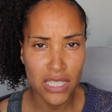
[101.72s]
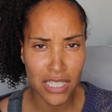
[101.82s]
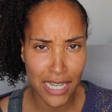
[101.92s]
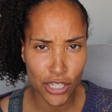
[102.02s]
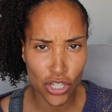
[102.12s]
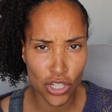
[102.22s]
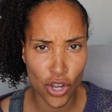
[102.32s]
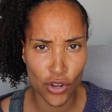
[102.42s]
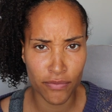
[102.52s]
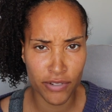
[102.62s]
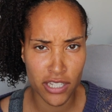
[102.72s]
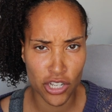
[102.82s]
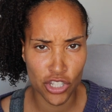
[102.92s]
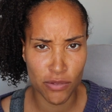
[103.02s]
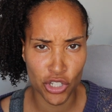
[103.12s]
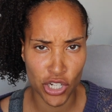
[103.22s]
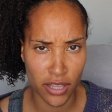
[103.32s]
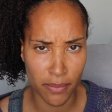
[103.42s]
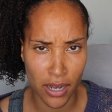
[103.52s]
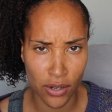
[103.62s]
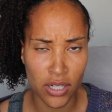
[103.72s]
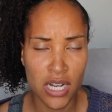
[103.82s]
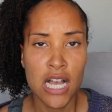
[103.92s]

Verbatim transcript: so that you can go and research them and check them out.